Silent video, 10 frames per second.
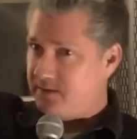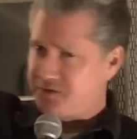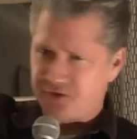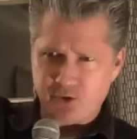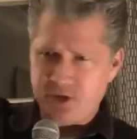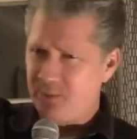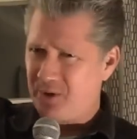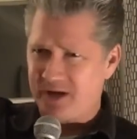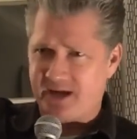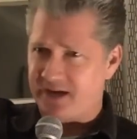Studio
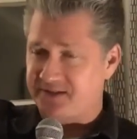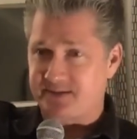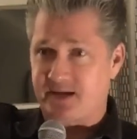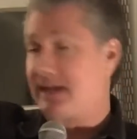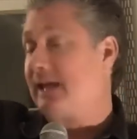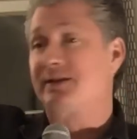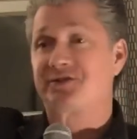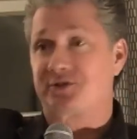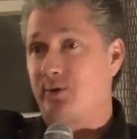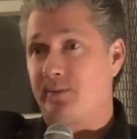podcast, I can't
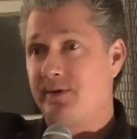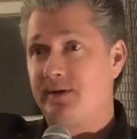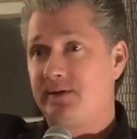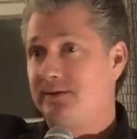listen to.